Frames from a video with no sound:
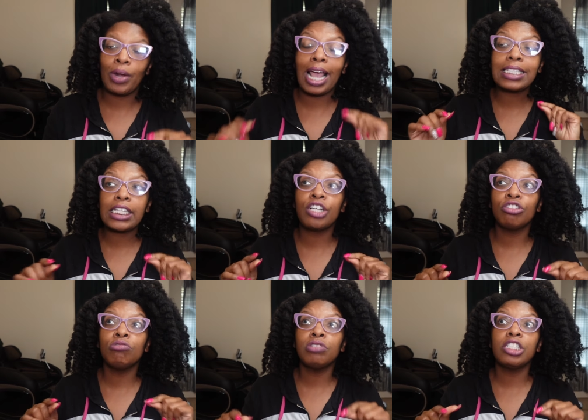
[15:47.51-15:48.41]
When I tell
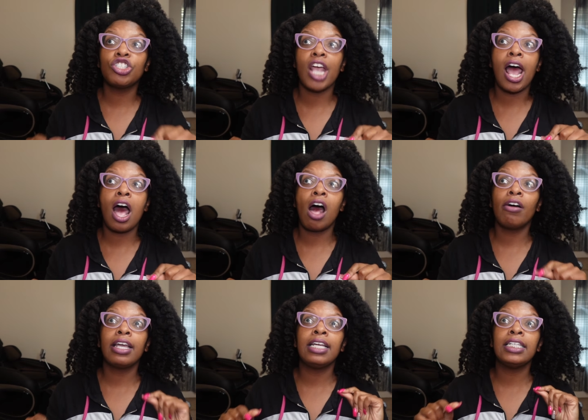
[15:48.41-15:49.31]
you this
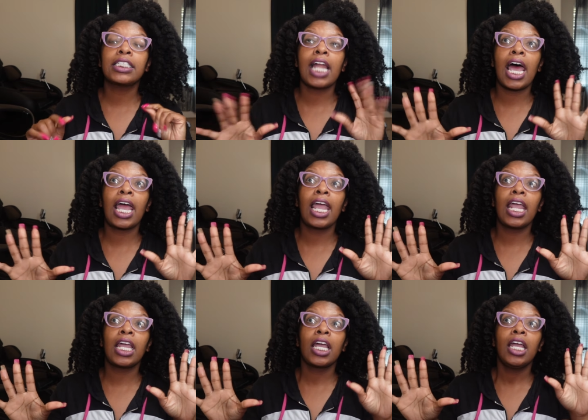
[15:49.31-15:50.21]
child is
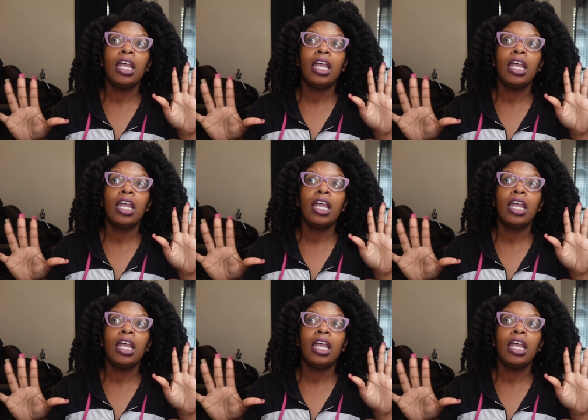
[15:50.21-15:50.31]
like,